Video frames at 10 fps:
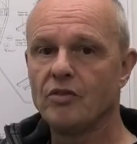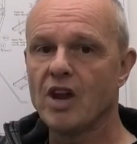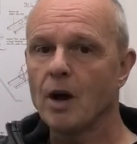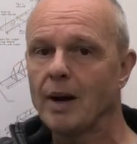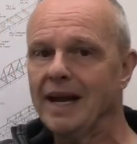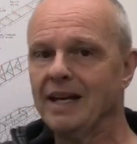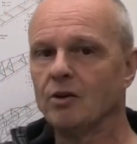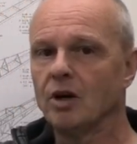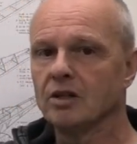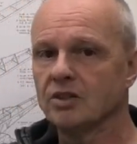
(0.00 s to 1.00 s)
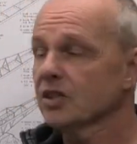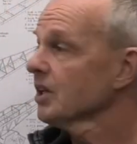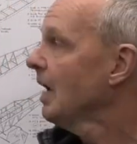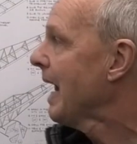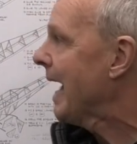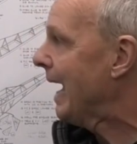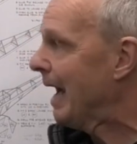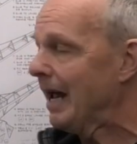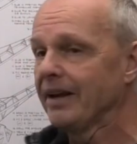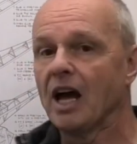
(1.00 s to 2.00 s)
no ailerons
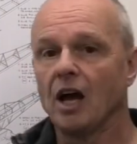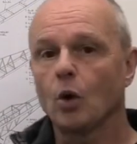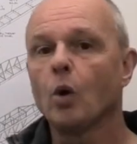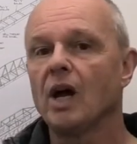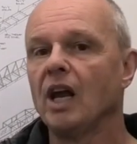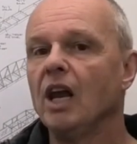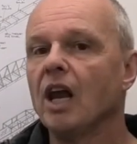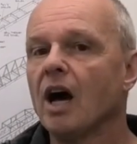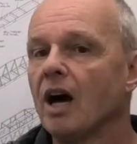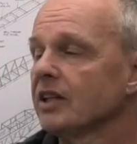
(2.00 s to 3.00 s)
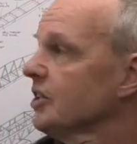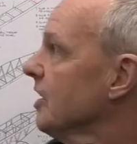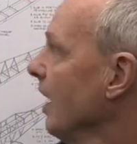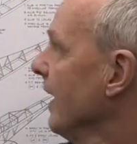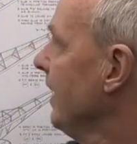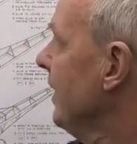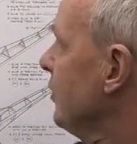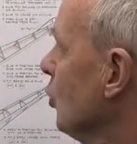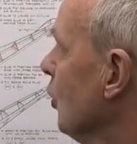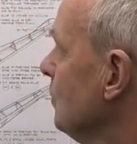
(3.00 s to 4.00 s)
and uh, quite a large
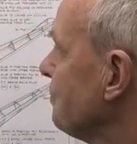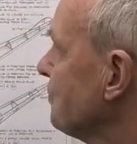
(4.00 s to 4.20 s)
dihedral.